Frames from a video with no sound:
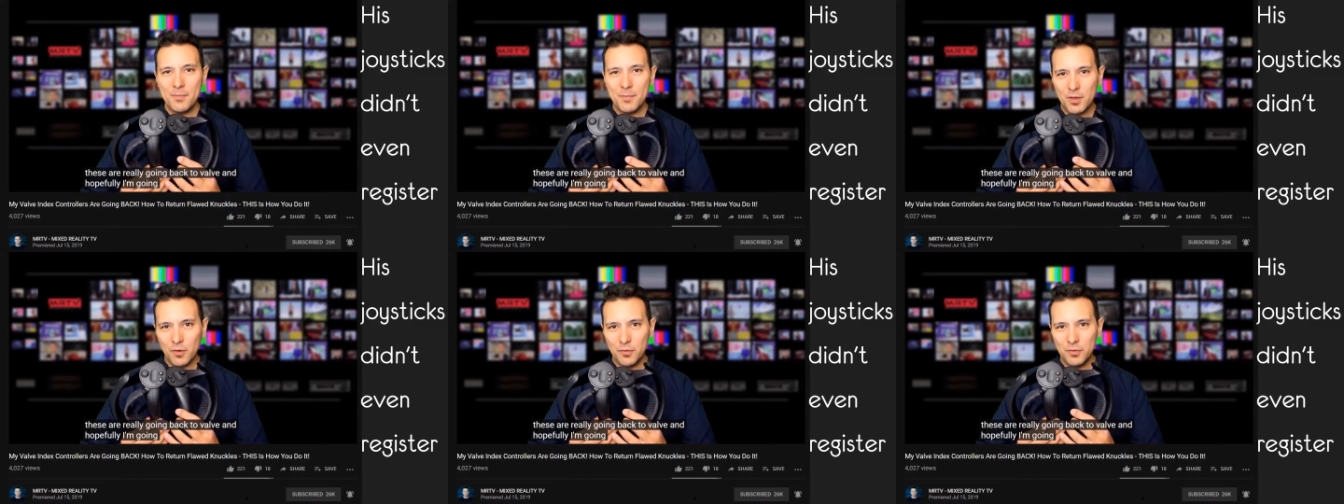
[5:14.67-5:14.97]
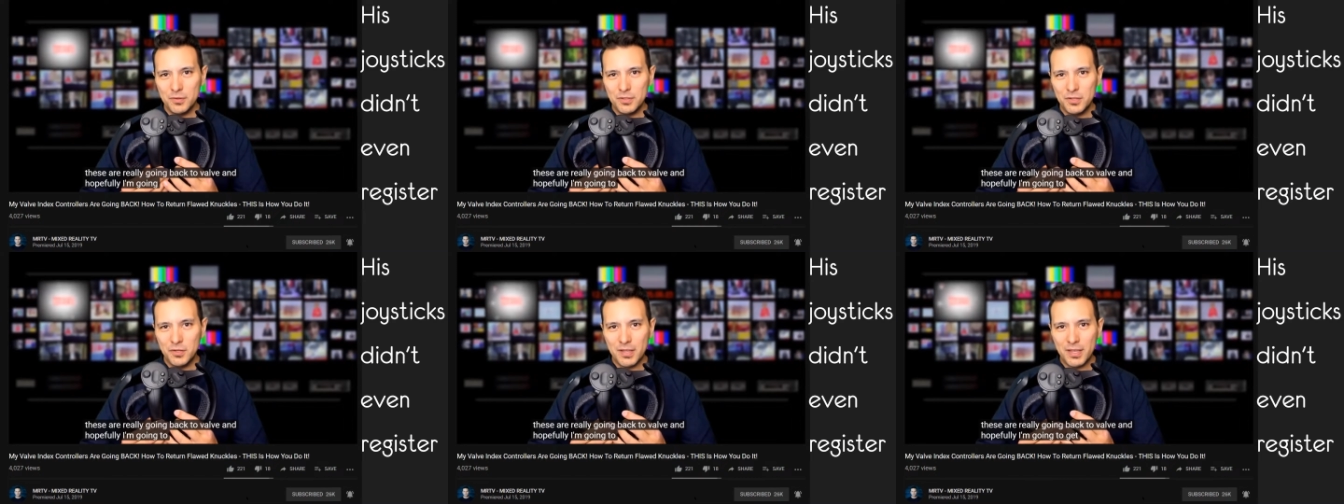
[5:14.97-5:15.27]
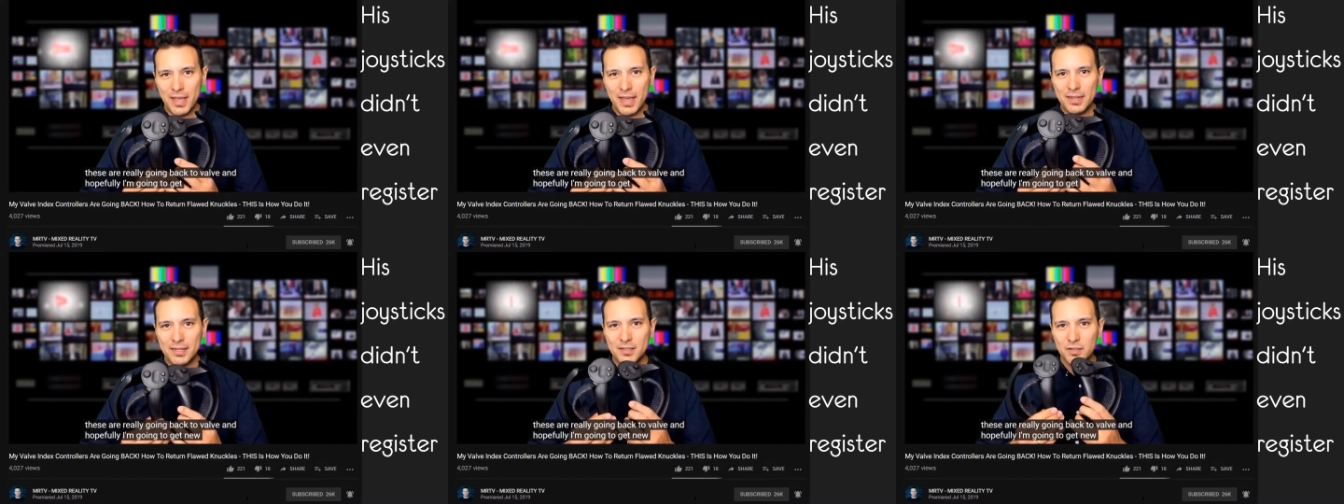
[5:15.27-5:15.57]
which
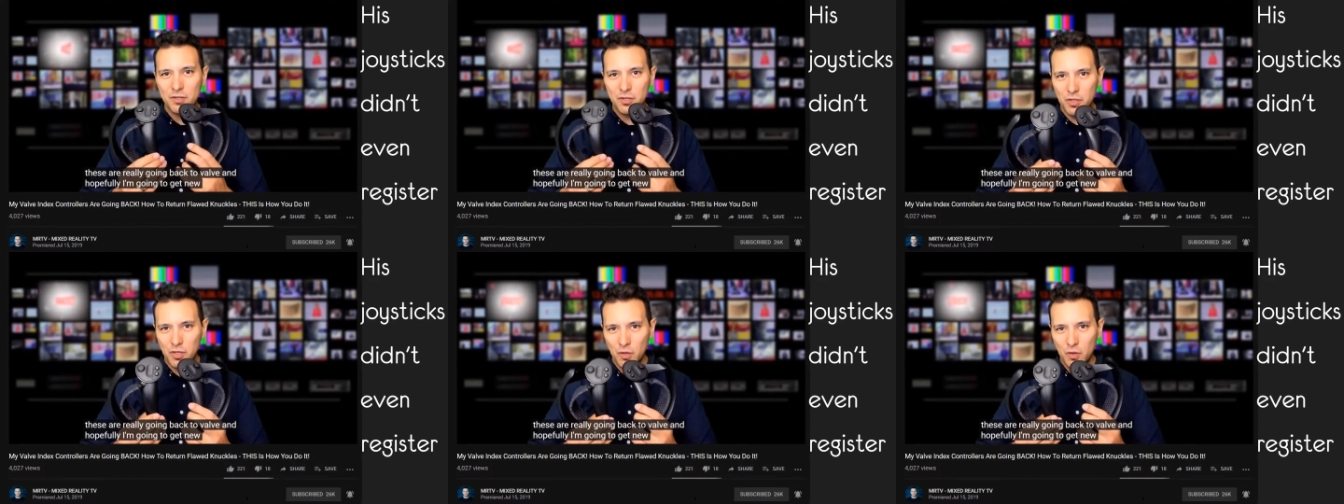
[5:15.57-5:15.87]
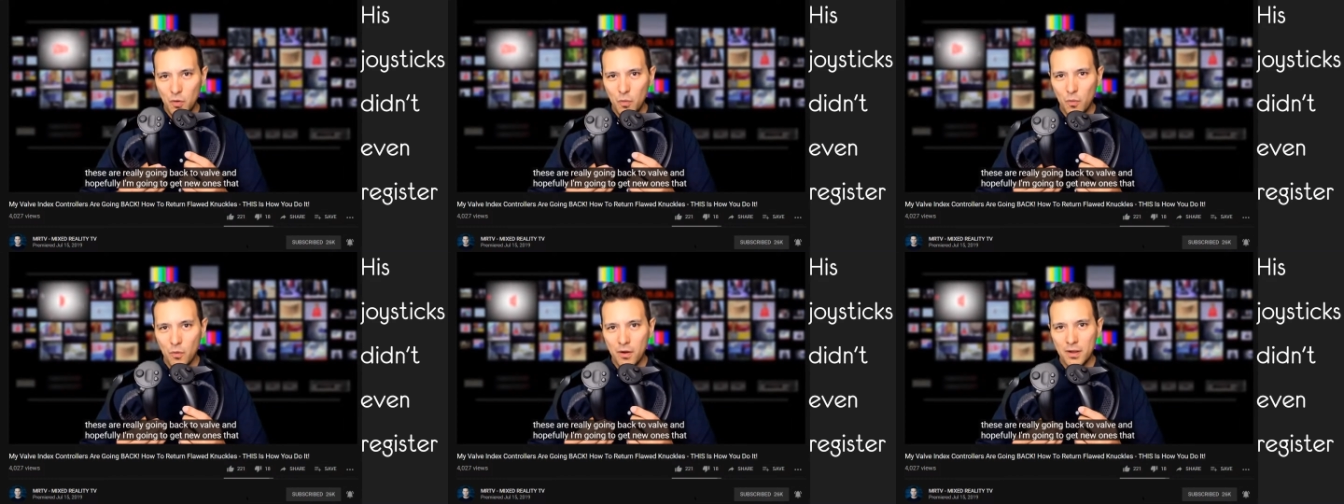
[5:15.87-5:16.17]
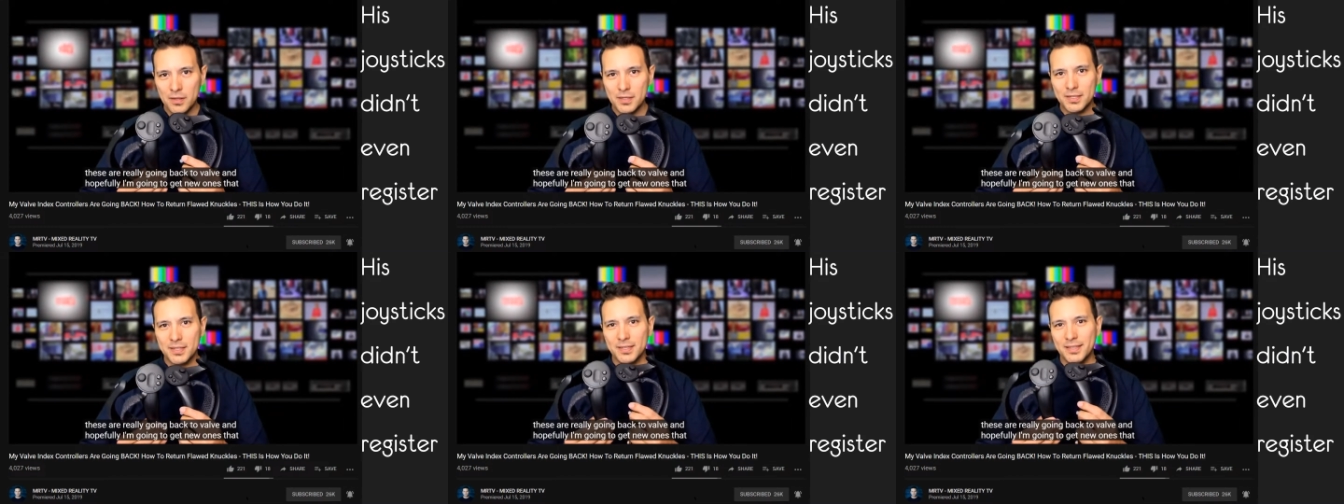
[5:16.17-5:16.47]
kinda defeats the
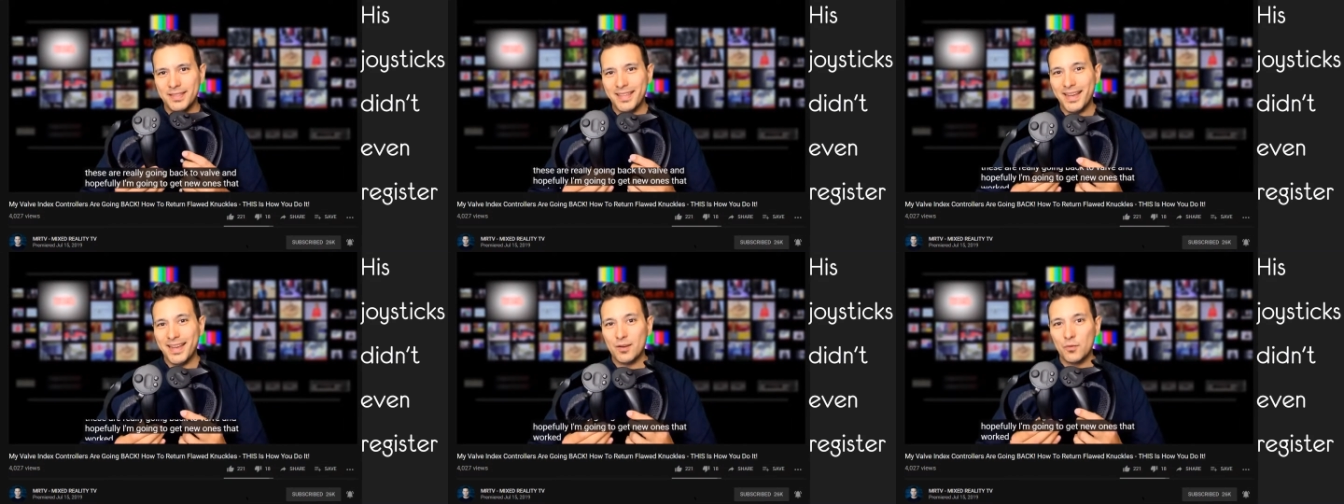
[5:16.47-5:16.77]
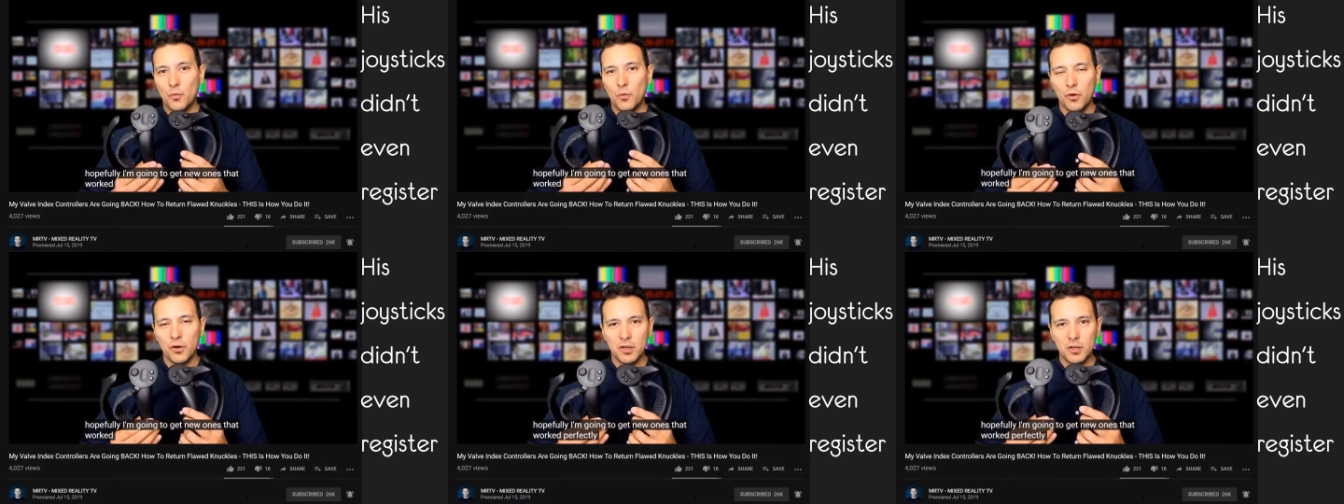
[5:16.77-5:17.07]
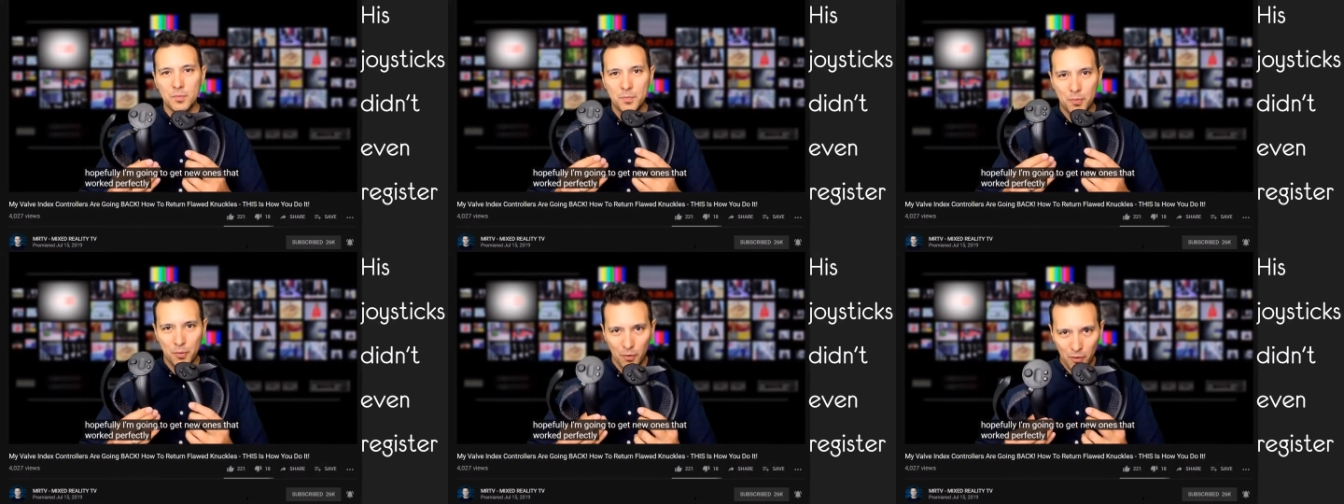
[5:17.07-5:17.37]
purpose of having it
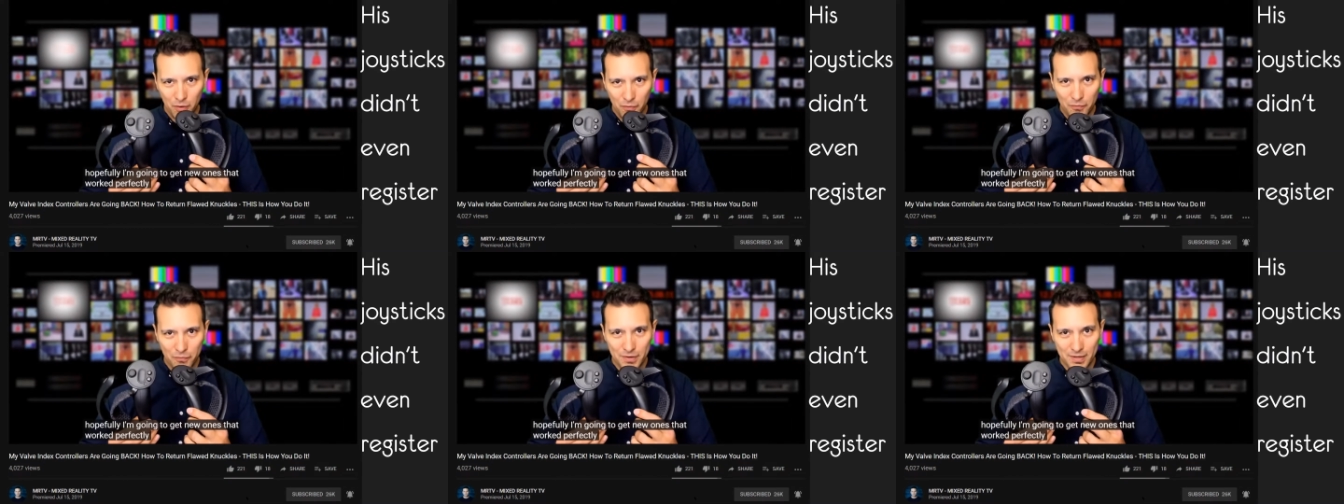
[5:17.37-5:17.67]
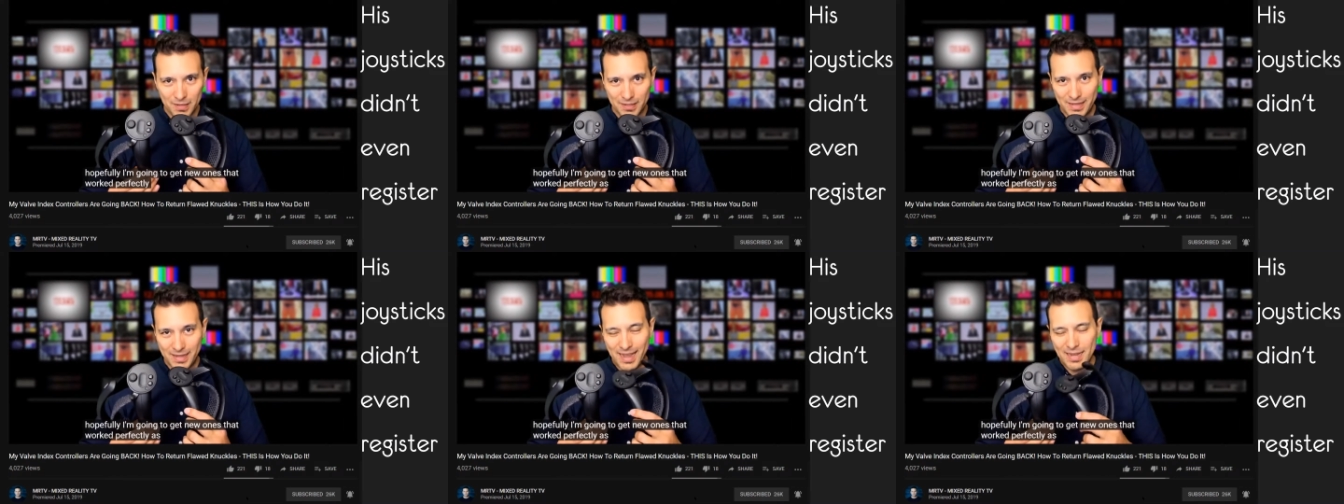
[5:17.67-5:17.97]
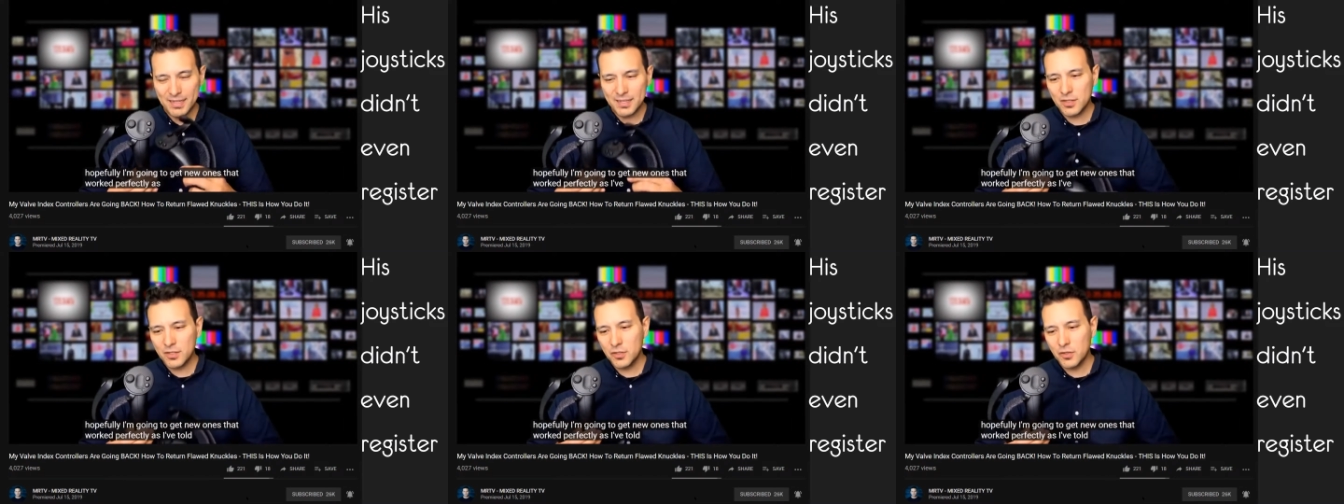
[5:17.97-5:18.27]
click, because it's
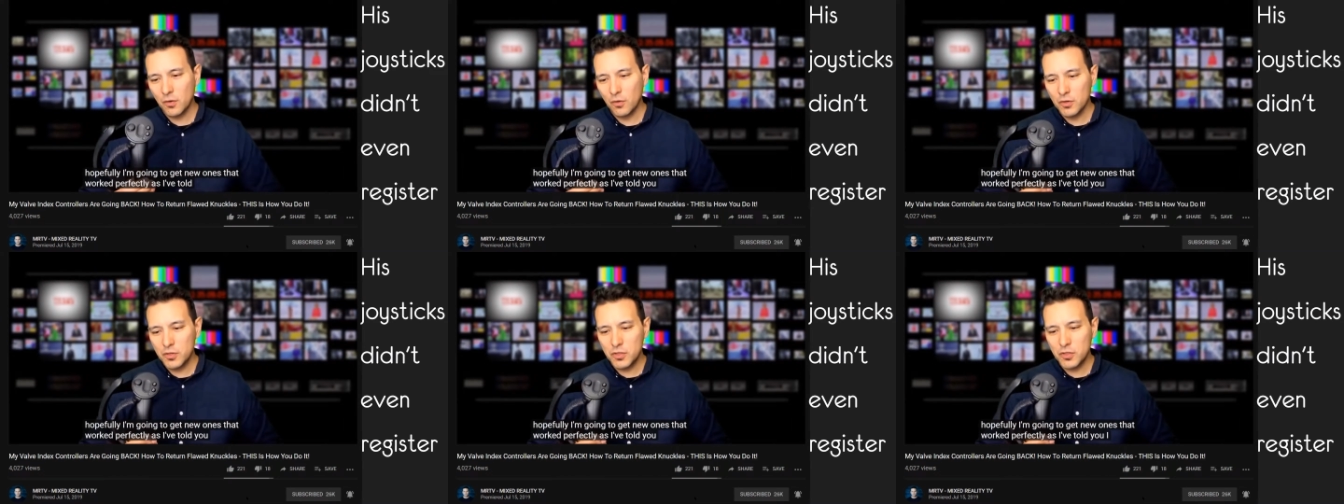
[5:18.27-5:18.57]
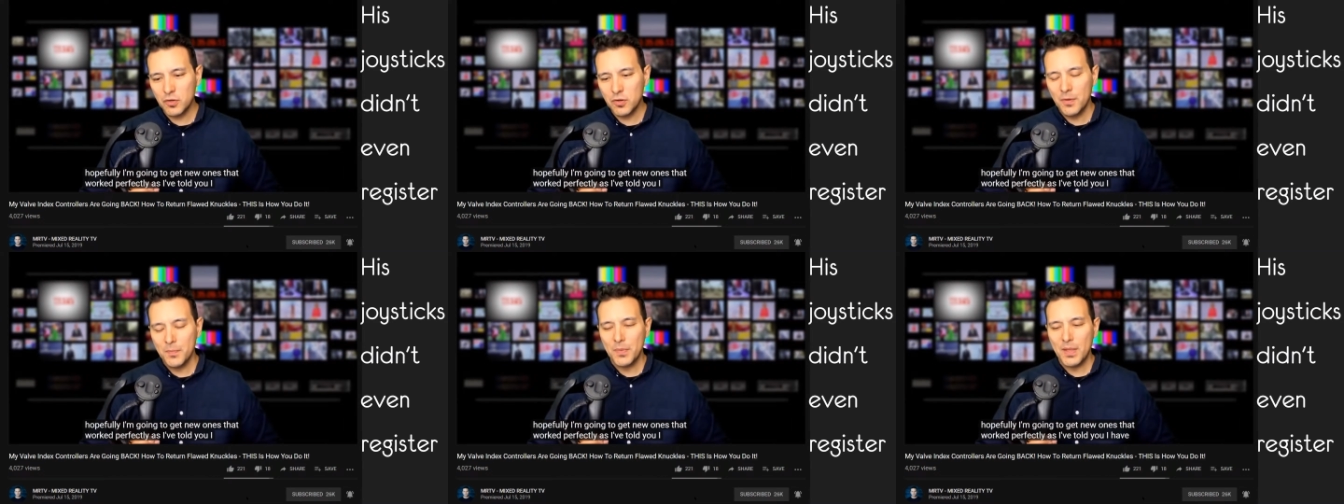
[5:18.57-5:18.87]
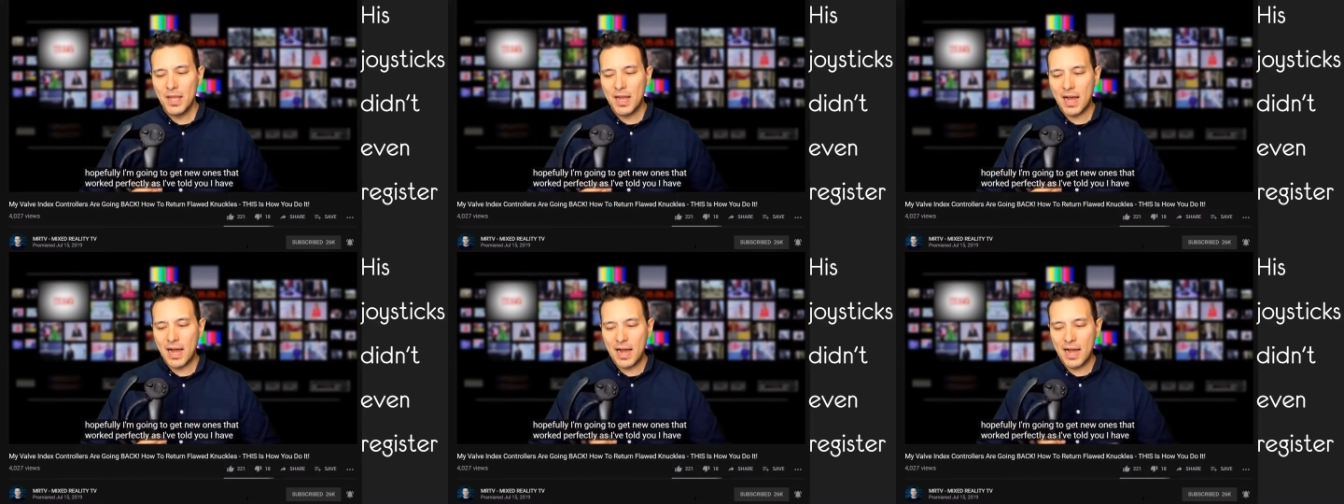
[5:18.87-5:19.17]
mostly used for sprinting.